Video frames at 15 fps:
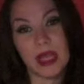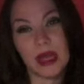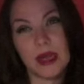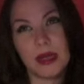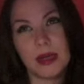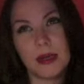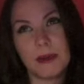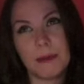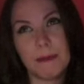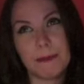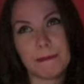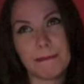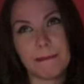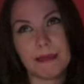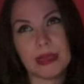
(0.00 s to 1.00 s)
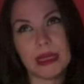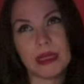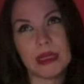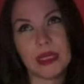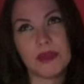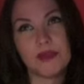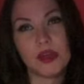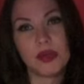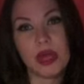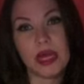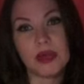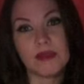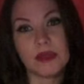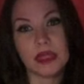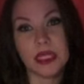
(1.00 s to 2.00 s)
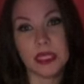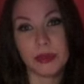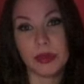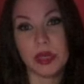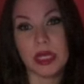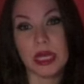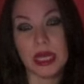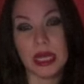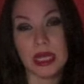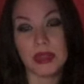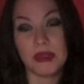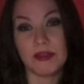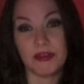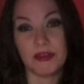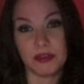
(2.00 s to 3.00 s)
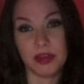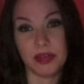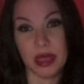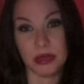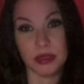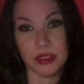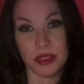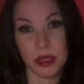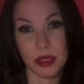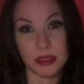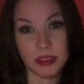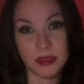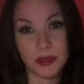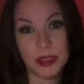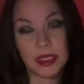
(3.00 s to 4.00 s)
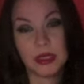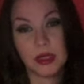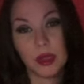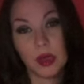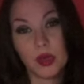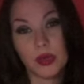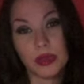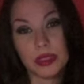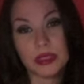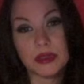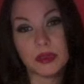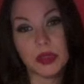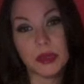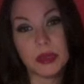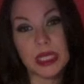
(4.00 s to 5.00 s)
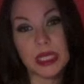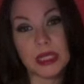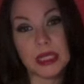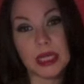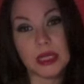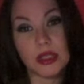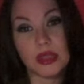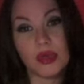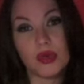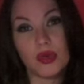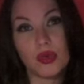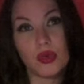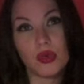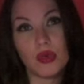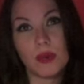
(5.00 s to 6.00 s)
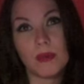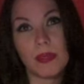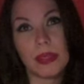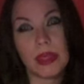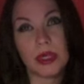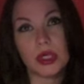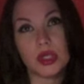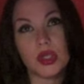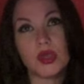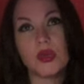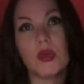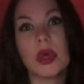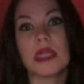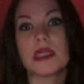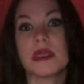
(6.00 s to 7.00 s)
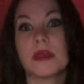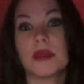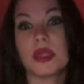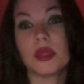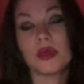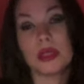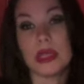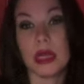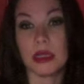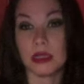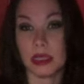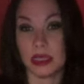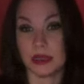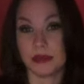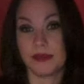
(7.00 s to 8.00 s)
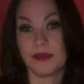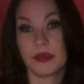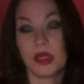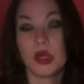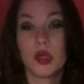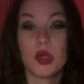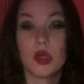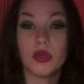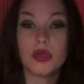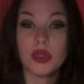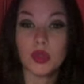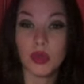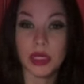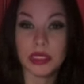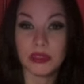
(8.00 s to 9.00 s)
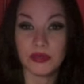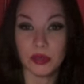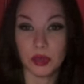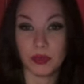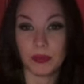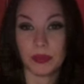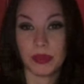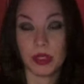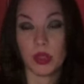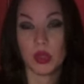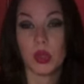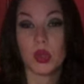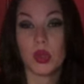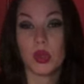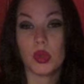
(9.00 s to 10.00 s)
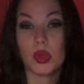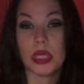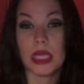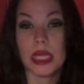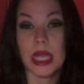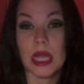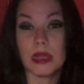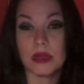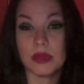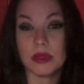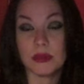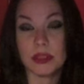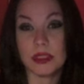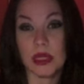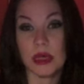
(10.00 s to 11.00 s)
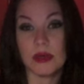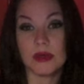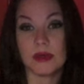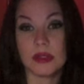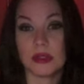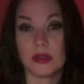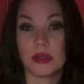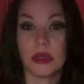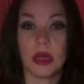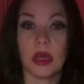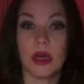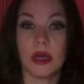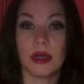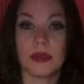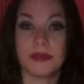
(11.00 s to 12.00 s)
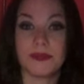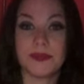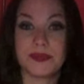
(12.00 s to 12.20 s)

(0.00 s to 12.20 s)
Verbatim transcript: If you have Libra on the fifth house cusp, this would mean that you want somebody who's elegant, who's graceful, who can handle themselves in